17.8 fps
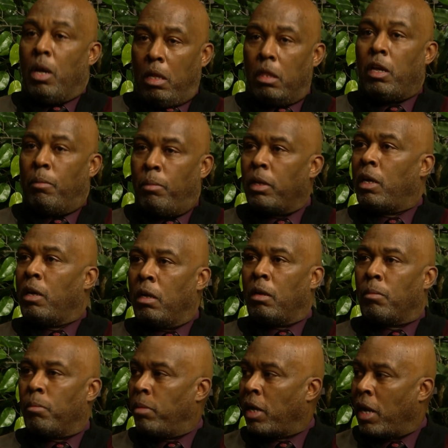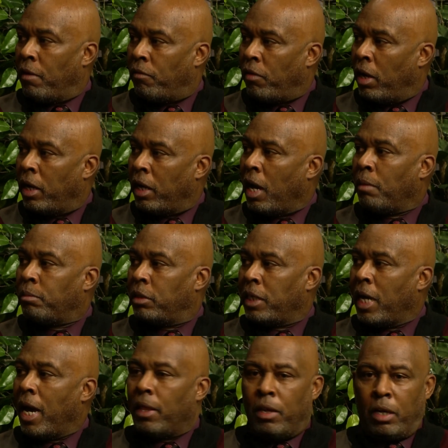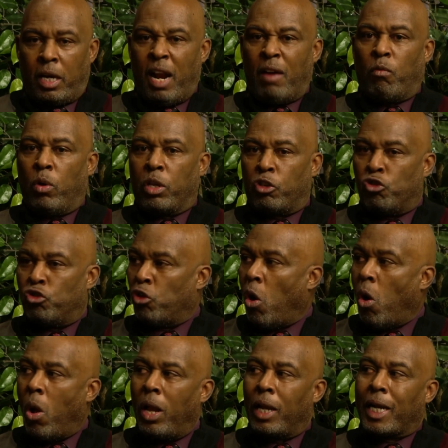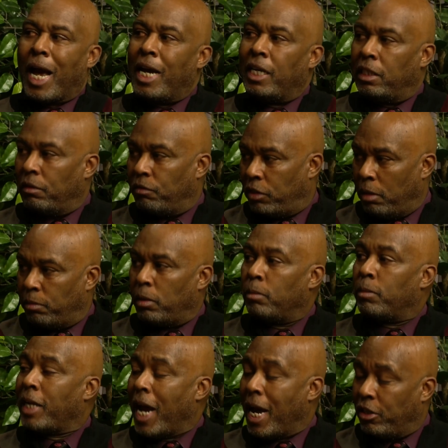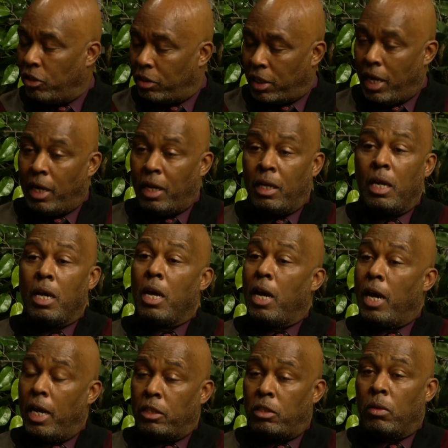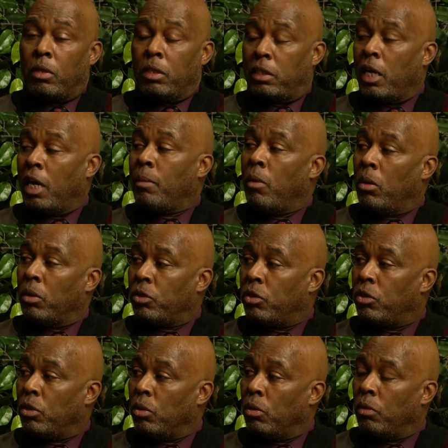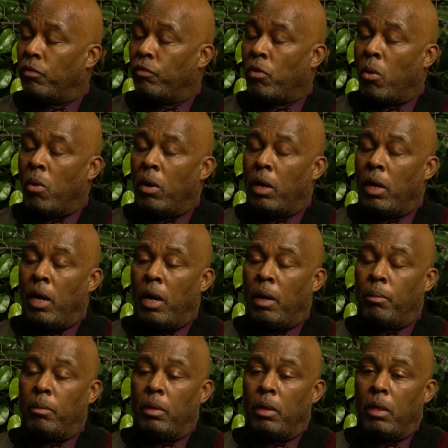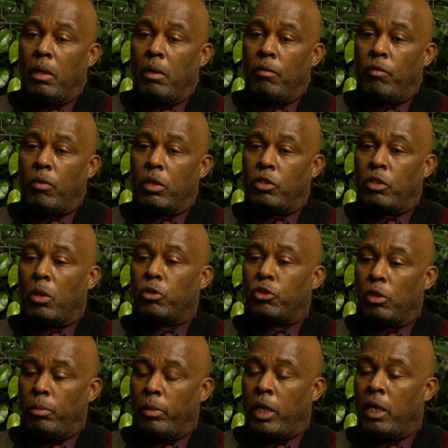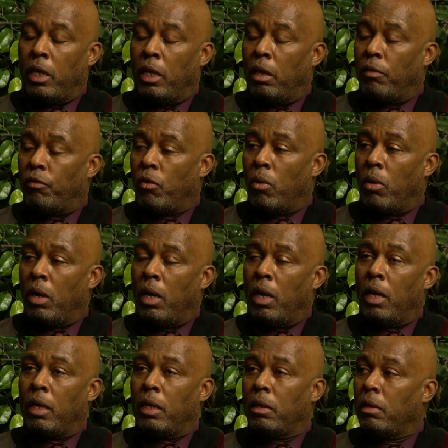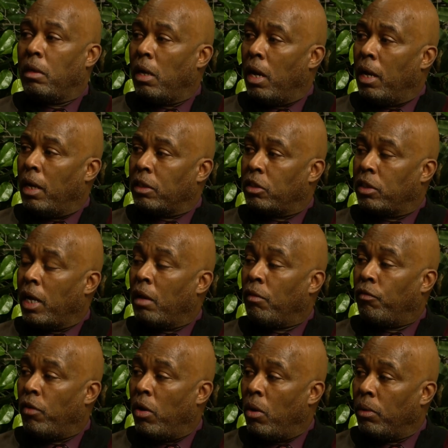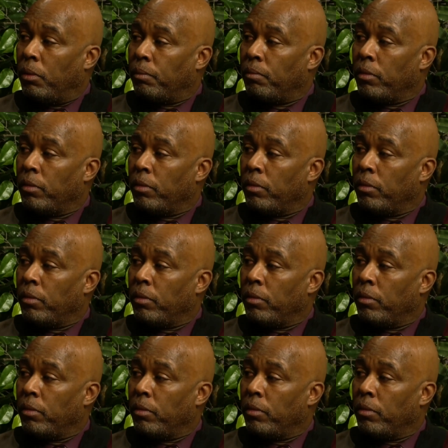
they're going to get very upset, and they're going to withdraw all kinds of symptoms, agitated. And so the same holds true for social media or for a cell phone.